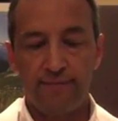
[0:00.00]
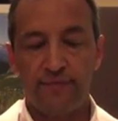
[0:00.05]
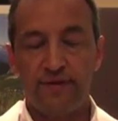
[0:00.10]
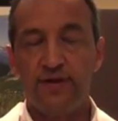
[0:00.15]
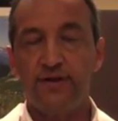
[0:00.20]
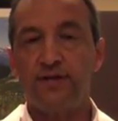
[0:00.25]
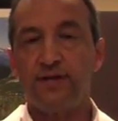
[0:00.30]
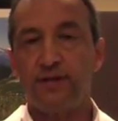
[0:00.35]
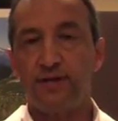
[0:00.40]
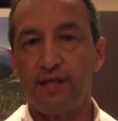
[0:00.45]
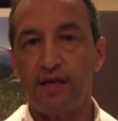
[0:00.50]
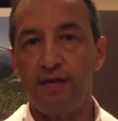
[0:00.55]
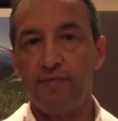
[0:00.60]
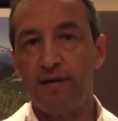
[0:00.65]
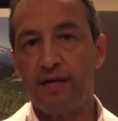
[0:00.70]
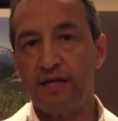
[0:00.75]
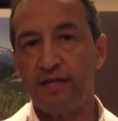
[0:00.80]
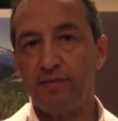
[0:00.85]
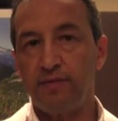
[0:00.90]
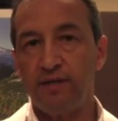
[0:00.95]
This is the
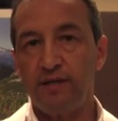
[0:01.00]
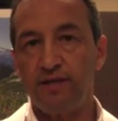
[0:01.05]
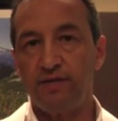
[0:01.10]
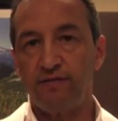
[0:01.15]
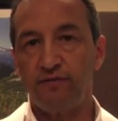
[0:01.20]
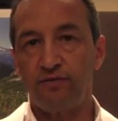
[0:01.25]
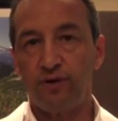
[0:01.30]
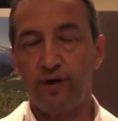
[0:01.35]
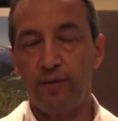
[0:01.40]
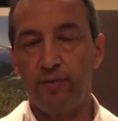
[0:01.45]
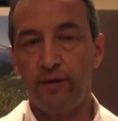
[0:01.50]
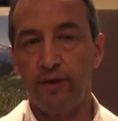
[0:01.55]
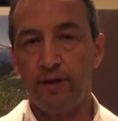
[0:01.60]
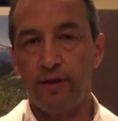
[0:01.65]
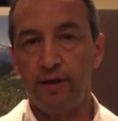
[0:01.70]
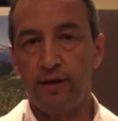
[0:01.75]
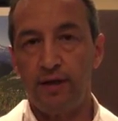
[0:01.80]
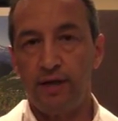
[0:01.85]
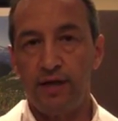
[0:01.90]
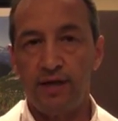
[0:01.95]
best means of treatment.
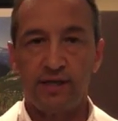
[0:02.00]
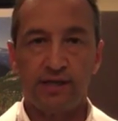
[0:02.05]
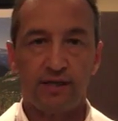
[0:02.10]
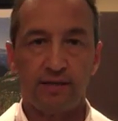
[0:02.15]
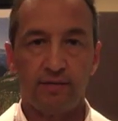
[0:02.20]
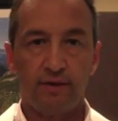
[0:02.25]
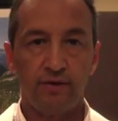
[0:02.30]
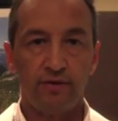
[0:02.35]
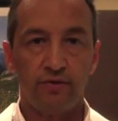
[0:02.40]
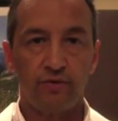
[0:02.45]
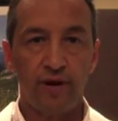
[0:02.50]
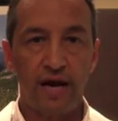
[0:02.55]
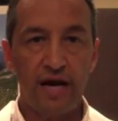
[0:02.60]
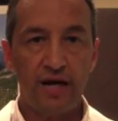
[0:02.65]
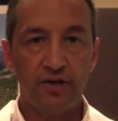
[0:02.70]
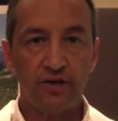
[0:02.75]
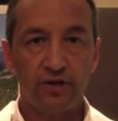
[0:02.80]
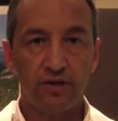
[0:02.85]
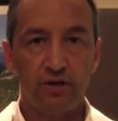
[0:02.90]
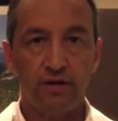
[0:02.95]
It's the most
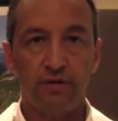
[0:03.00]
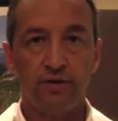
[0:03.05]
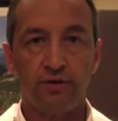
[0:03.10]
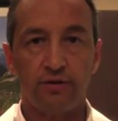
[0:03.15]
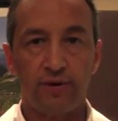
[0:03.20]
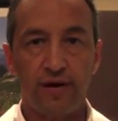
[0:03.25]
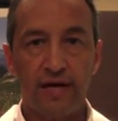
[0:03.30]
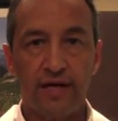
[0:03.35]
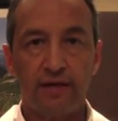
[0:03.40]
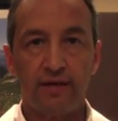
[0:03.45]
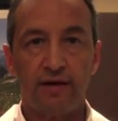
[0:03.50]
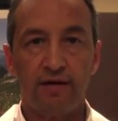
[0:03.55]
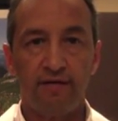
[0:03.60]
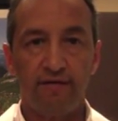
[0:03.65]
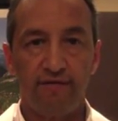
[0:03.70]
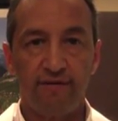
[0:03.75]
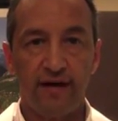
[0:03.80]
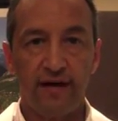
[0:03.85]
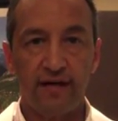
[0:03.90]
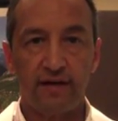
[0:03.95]
rational, direct, and
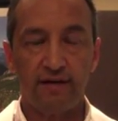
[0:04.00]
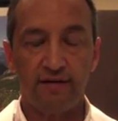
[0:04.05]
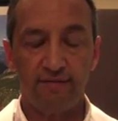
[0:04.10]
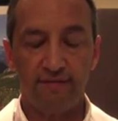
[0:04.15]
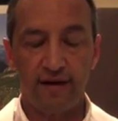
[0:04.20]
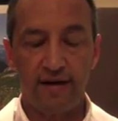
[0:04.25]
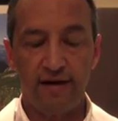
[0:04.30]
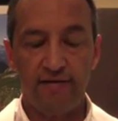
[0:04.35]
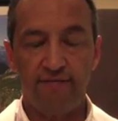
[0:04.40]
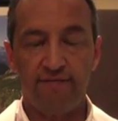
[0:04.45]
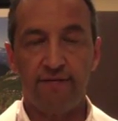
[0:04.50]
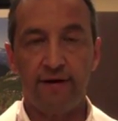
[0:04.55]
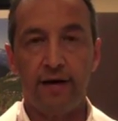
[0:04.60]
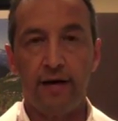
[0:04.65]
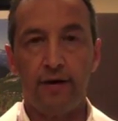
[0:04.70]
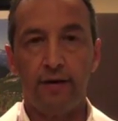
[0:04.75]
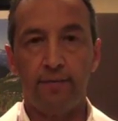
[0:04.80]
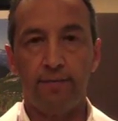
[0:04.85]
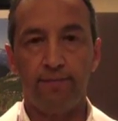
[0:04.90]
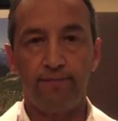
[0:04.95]
effective I've
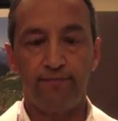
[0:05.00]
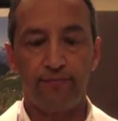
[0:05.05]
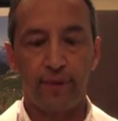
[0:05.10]
found.